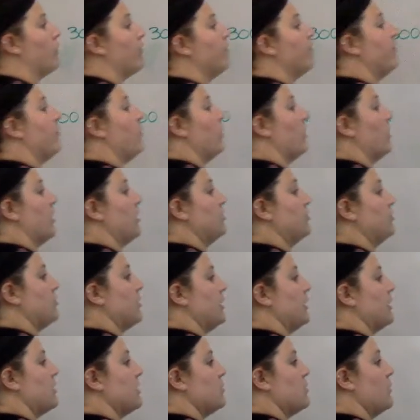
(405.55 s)
400?
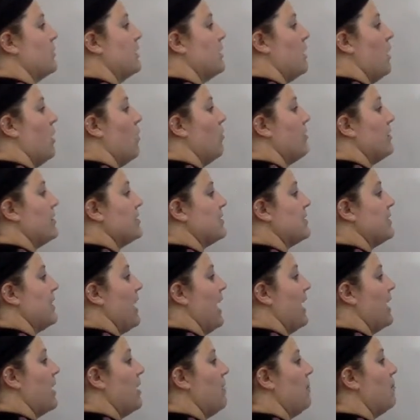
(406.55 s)
Because we know
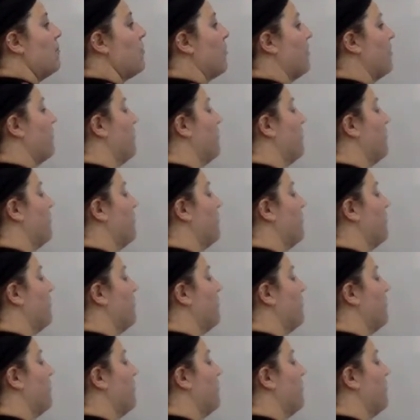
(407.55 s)
that number